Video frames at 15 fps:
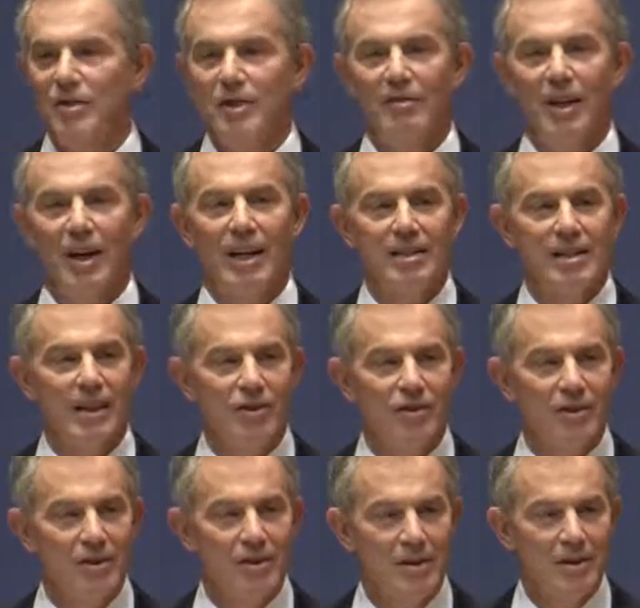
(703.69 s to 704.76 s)

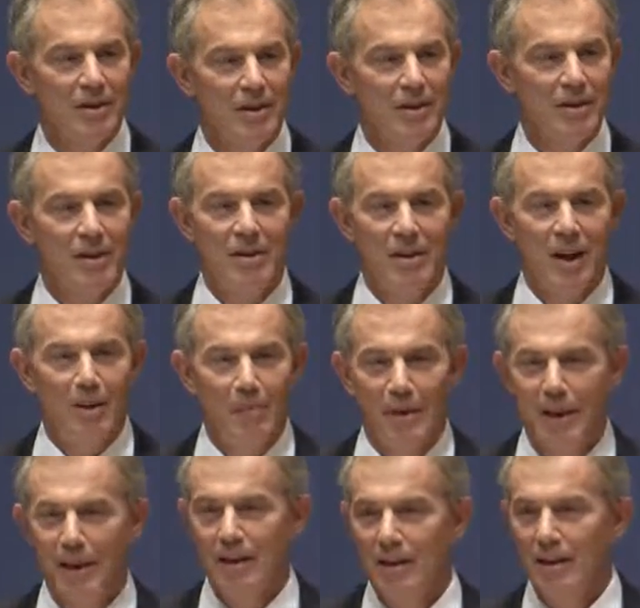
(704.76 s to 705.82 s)
civilizations,
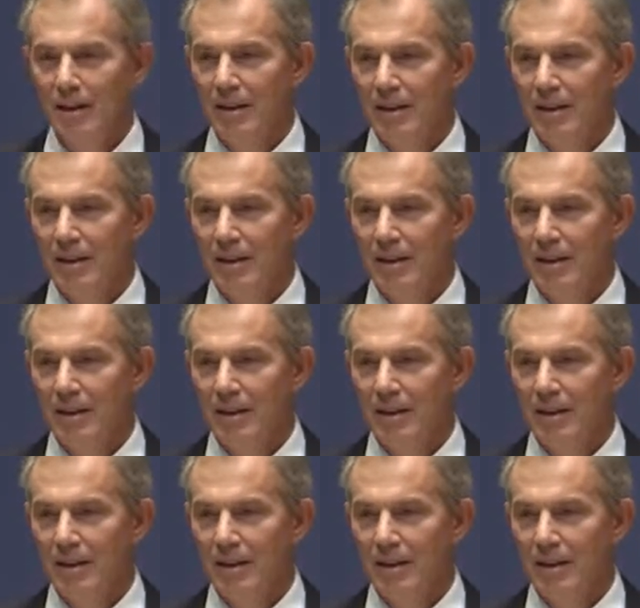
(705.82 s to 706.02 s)
disharmony,